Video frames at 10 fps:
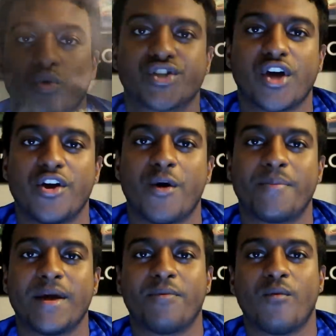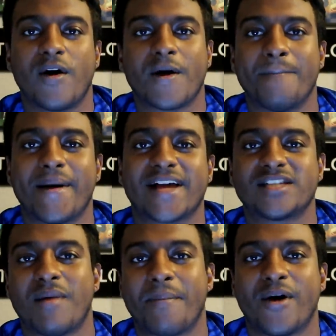What's going on, people? Welcome back
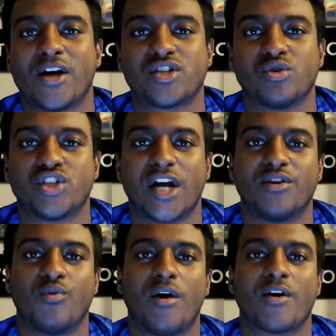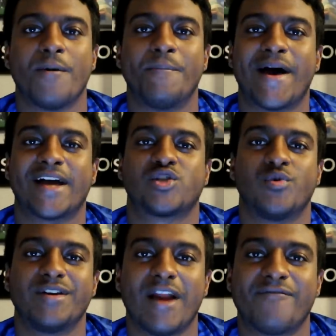to my personal channel. Welcome back
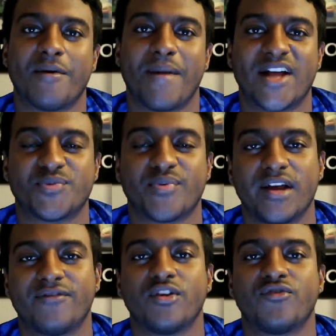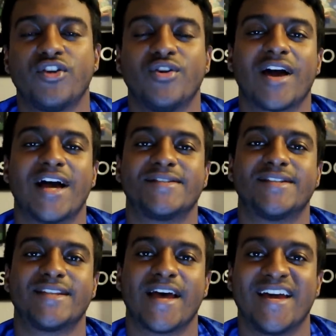to another match preview for you guys
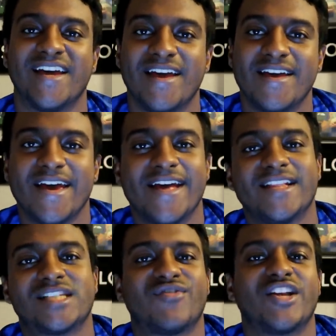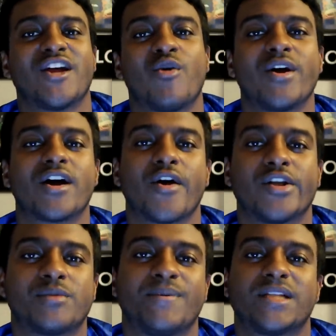today. In this video, we are
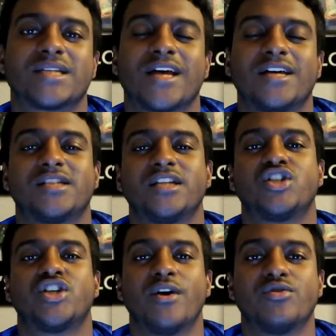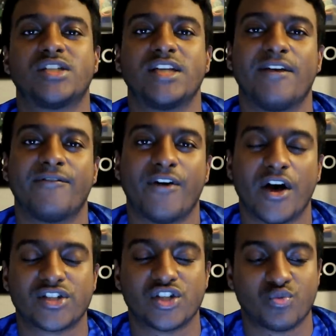going to be discussing Chelsea
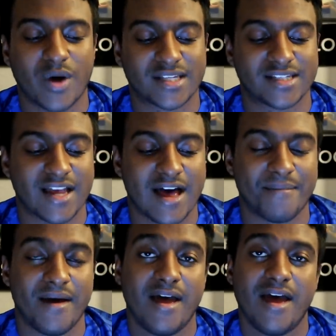versus West Ham.